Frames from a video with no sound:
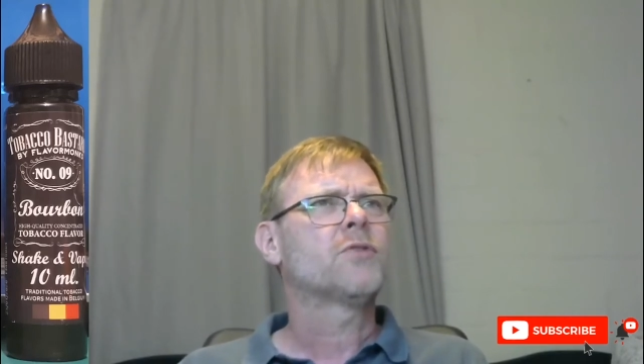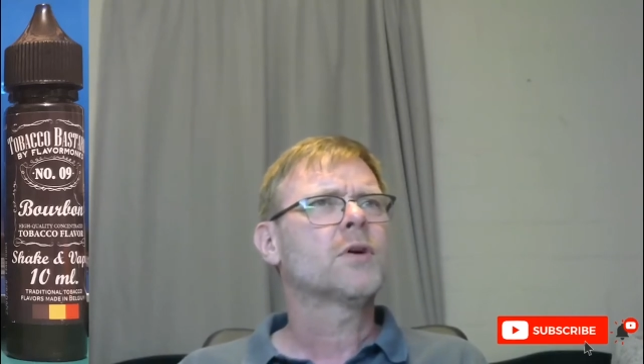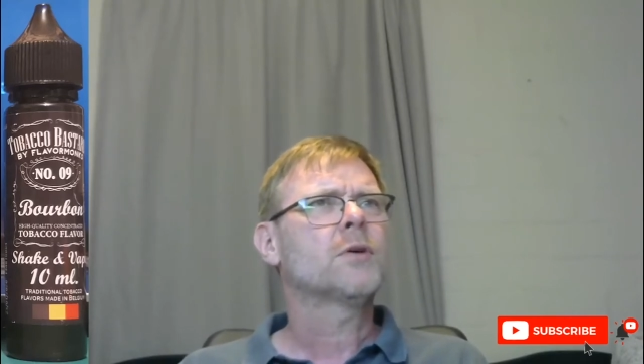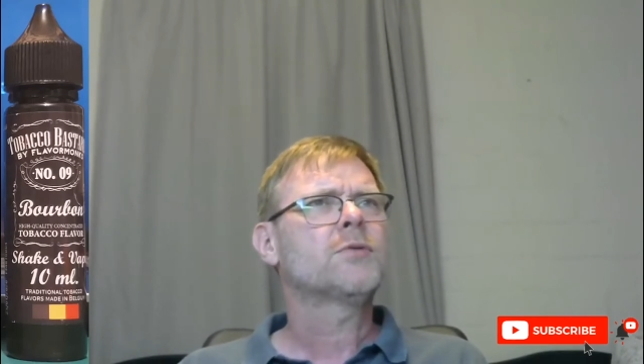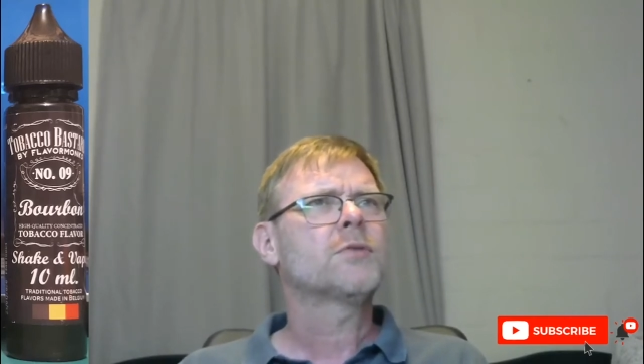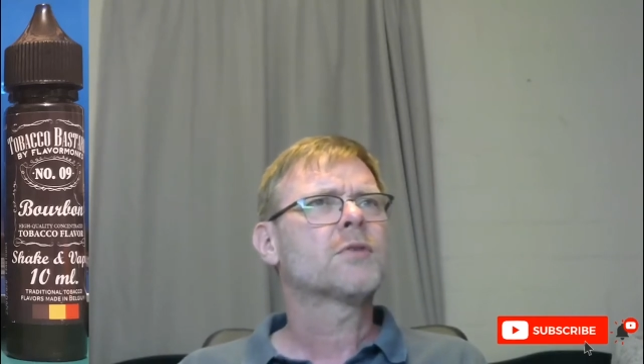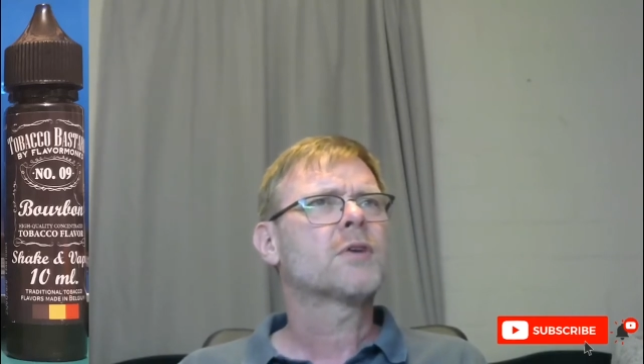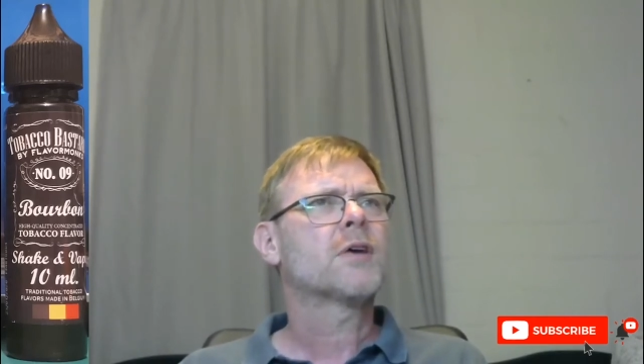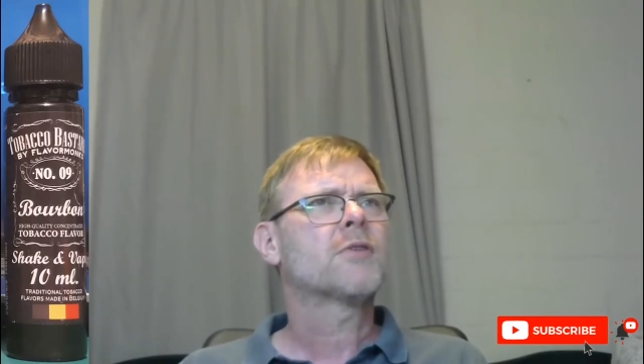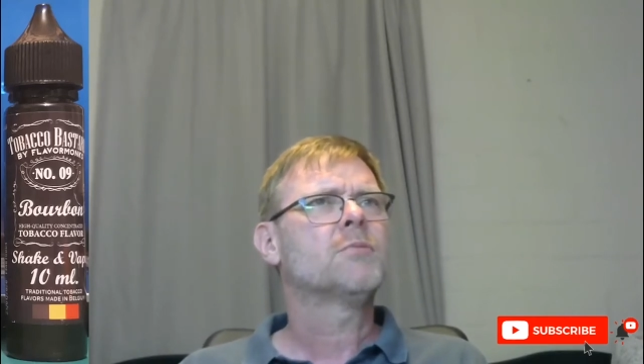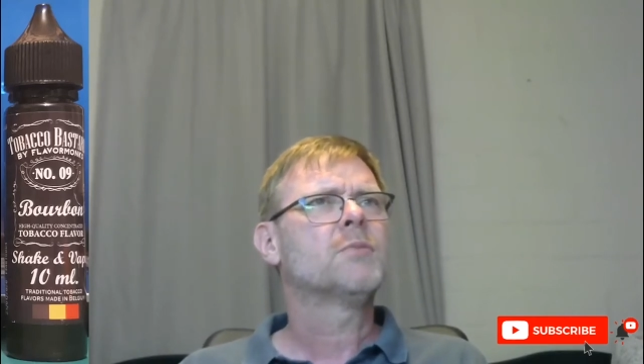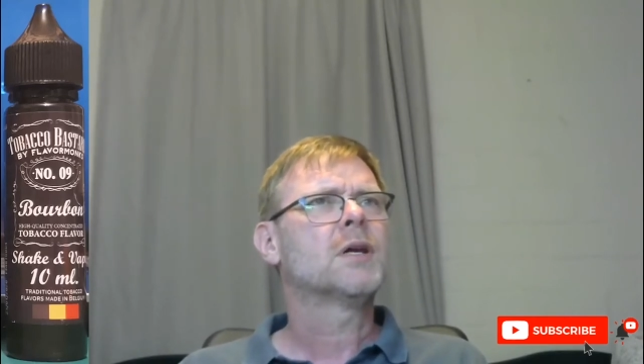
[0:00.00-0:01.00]
toasted
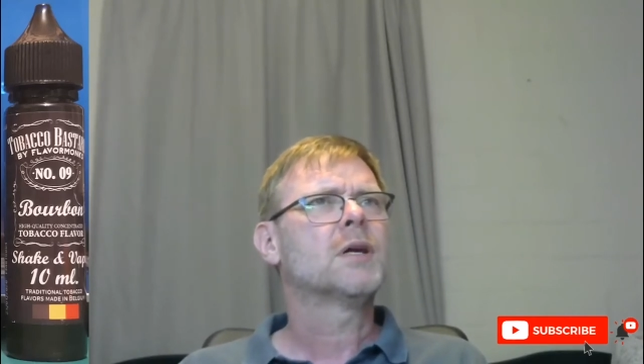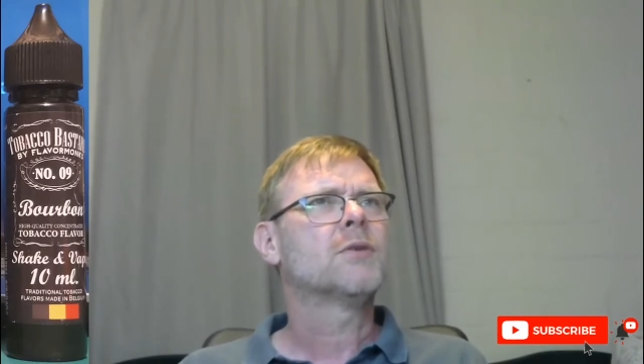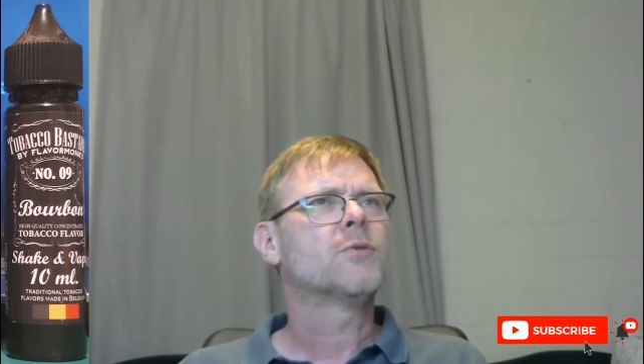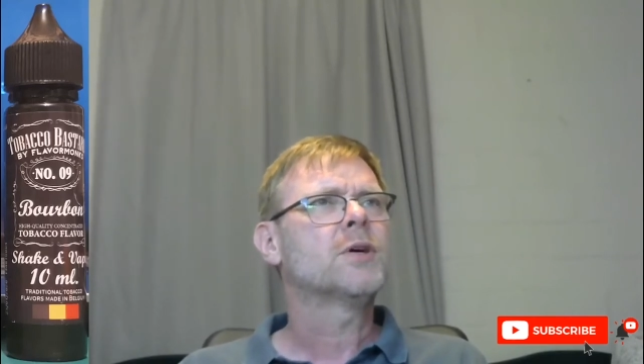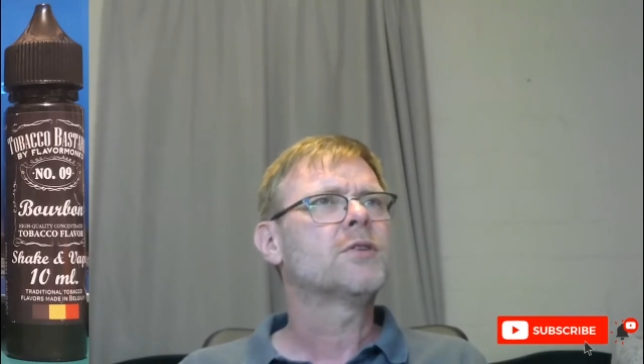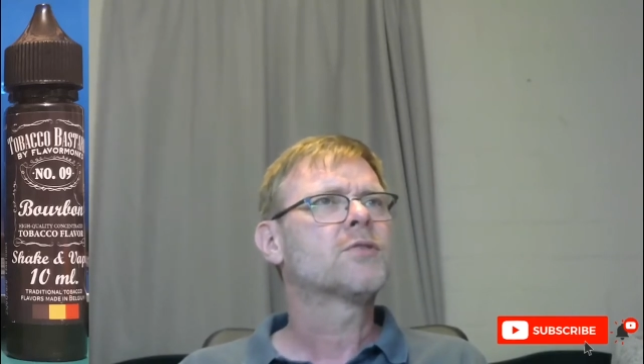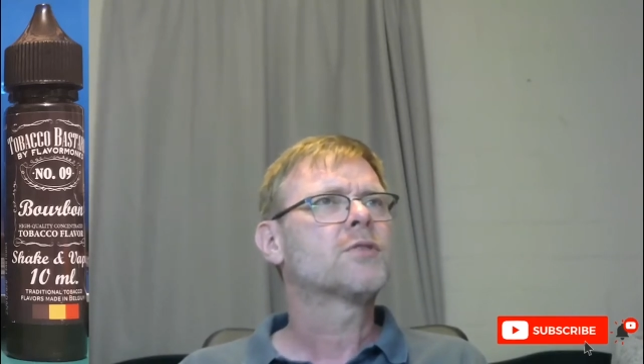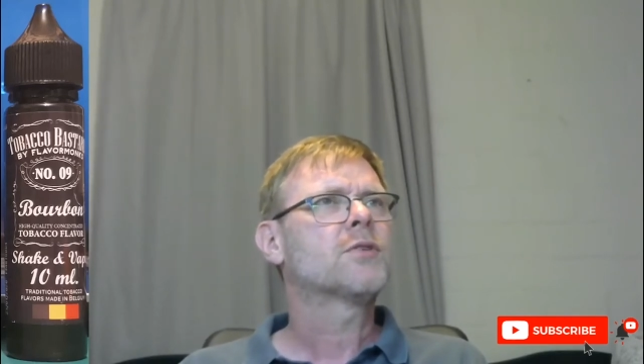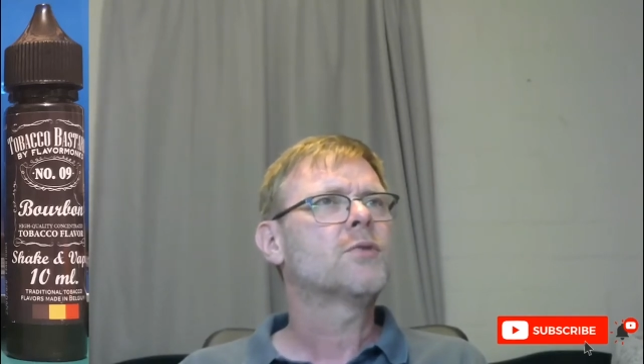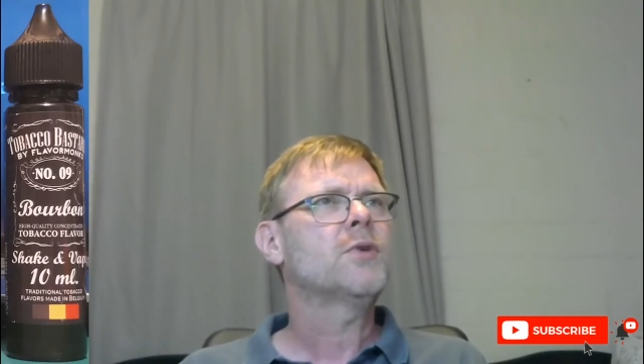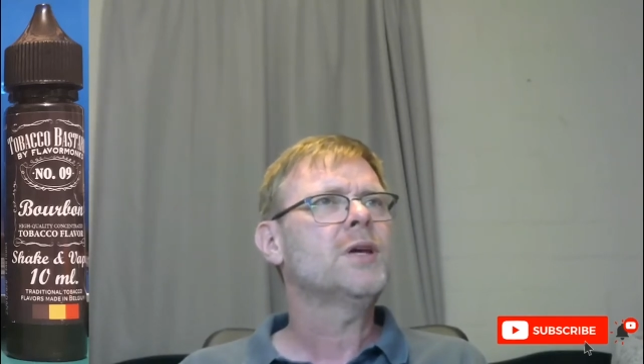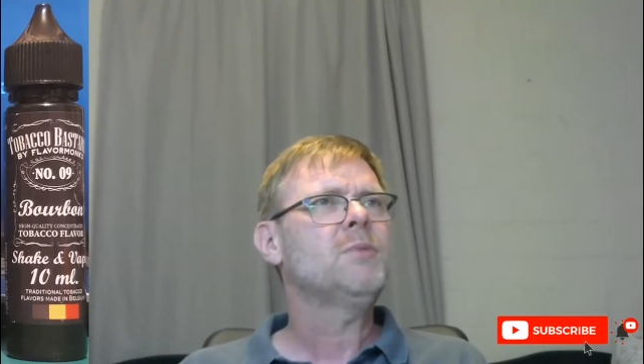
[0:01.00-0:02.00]
caramel and rich,
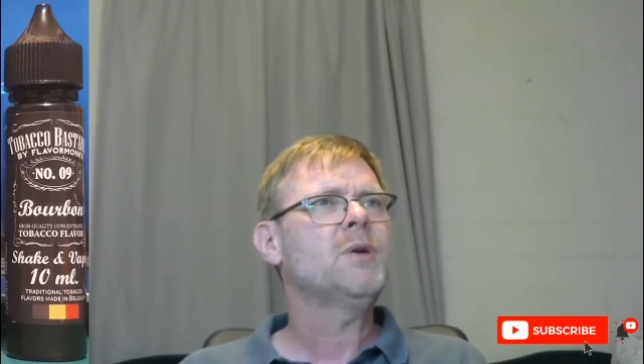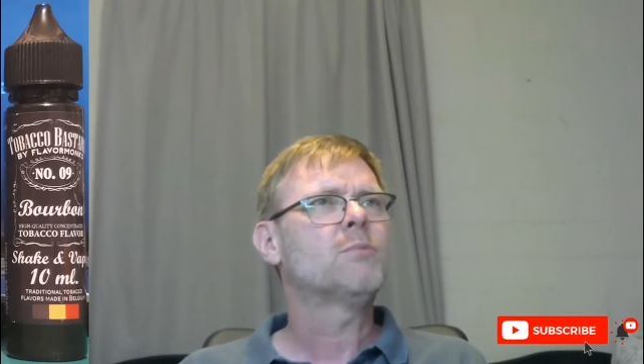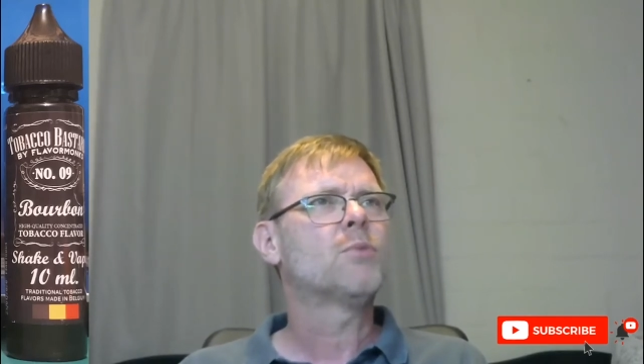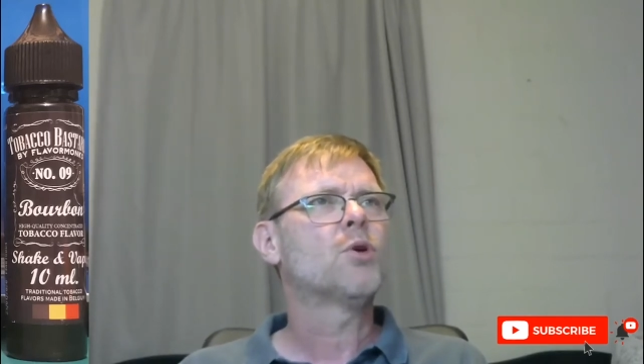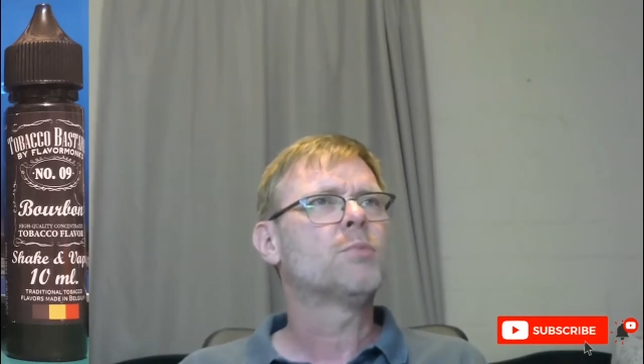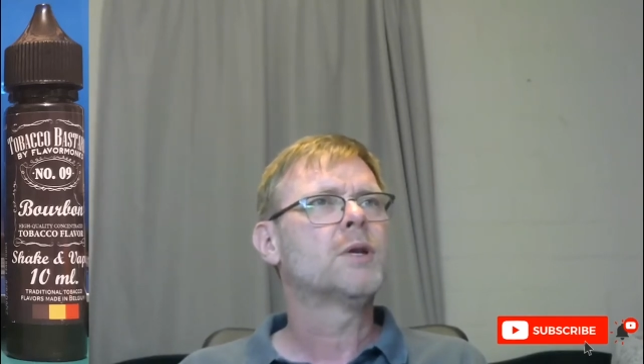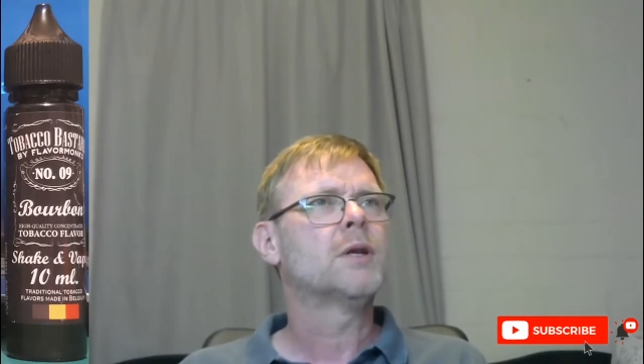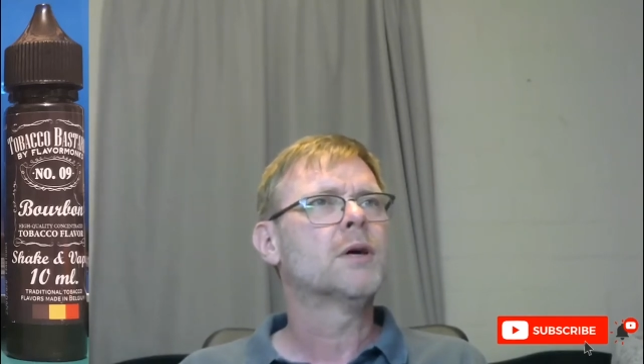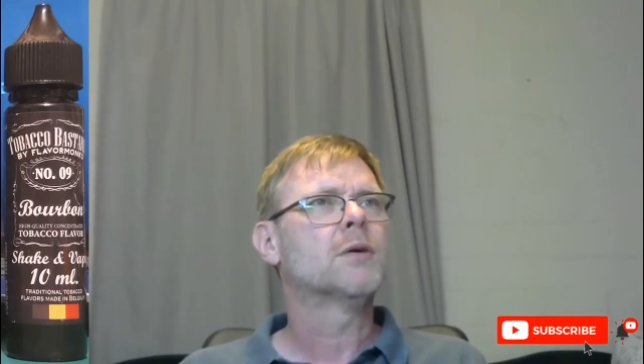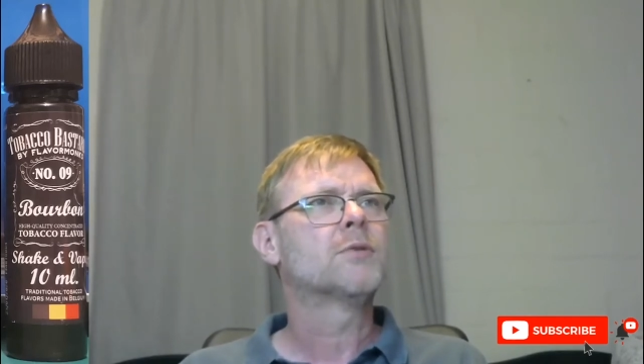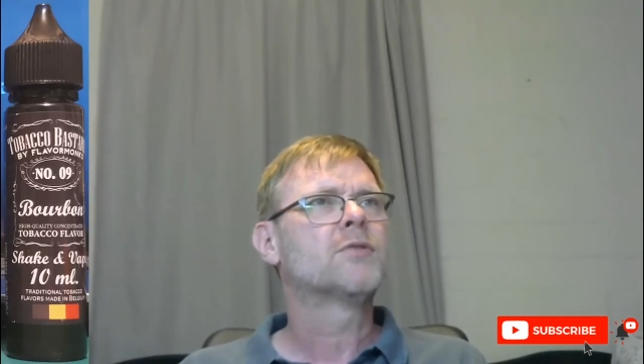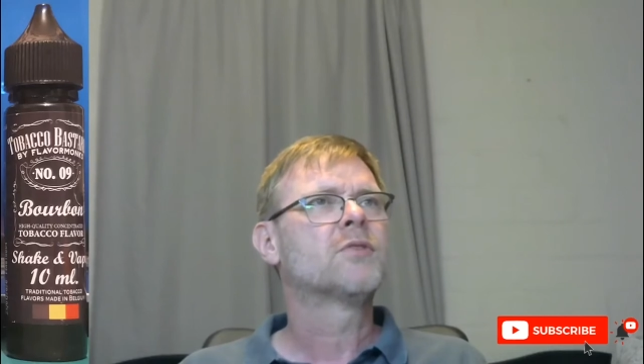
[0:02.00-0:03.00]
creamy bourbon
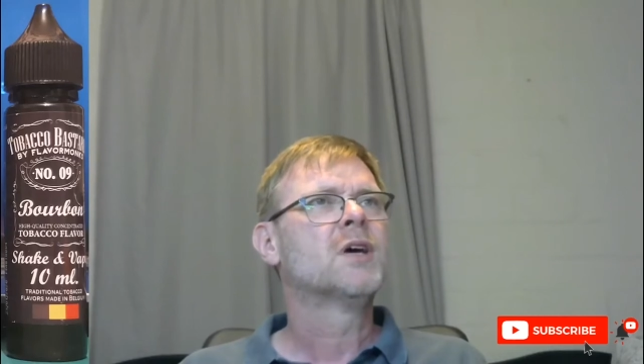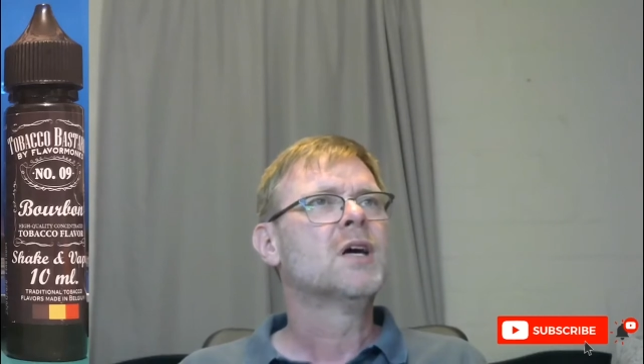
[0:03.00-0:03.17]
notes,